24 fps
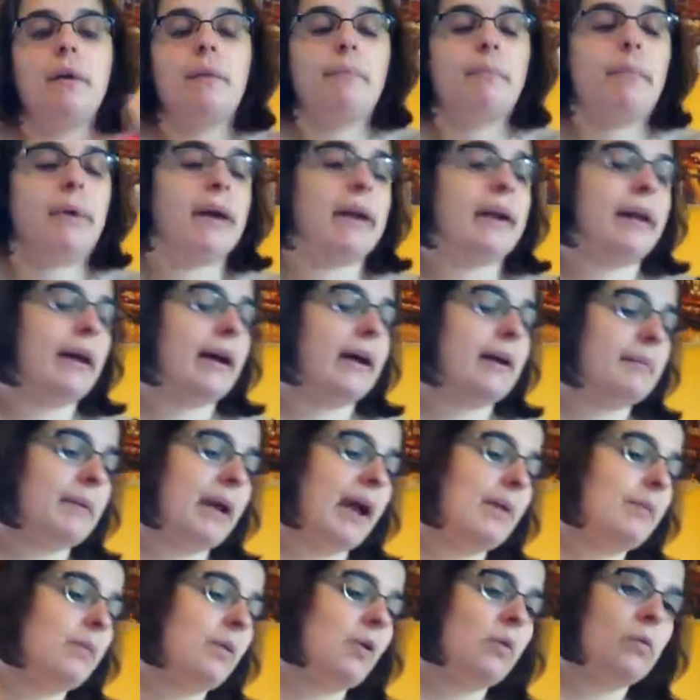But
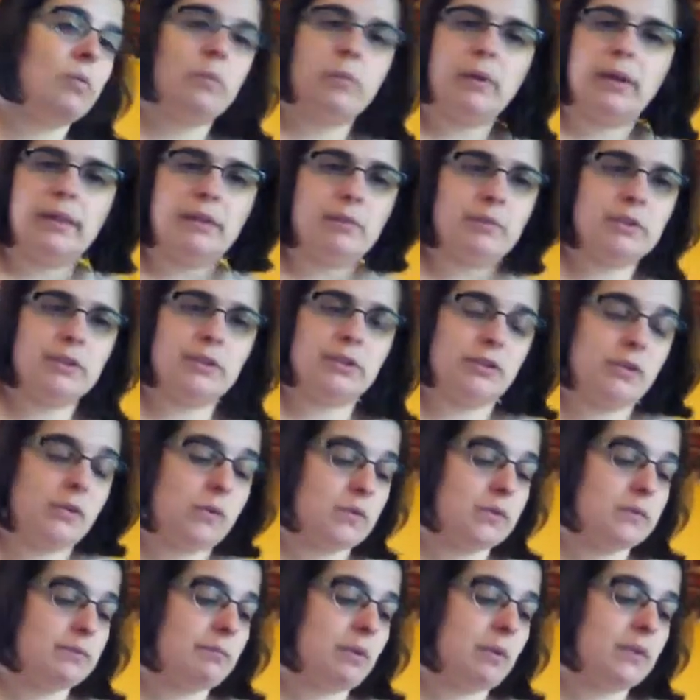I won't wear them with
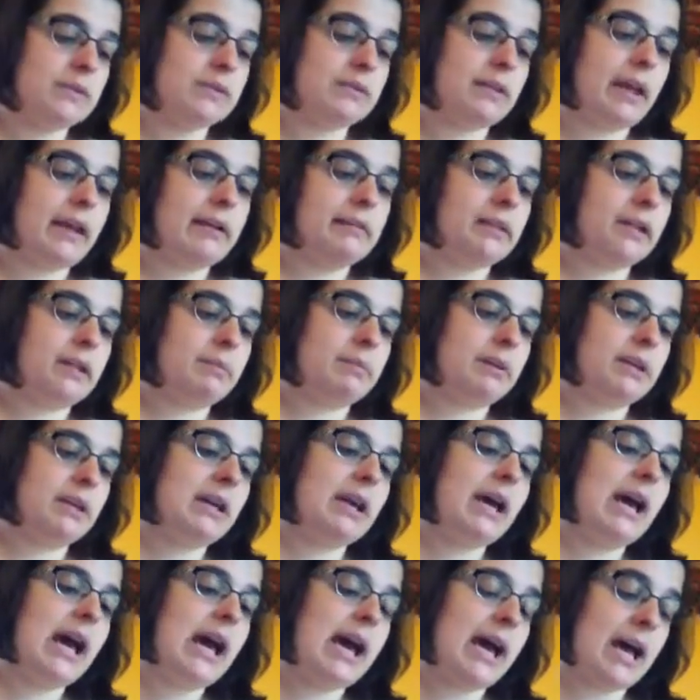shoes most likely
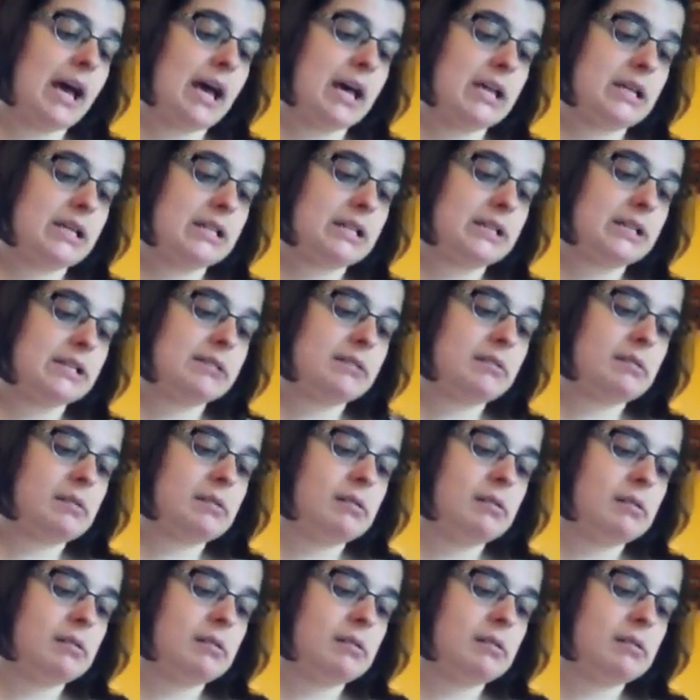because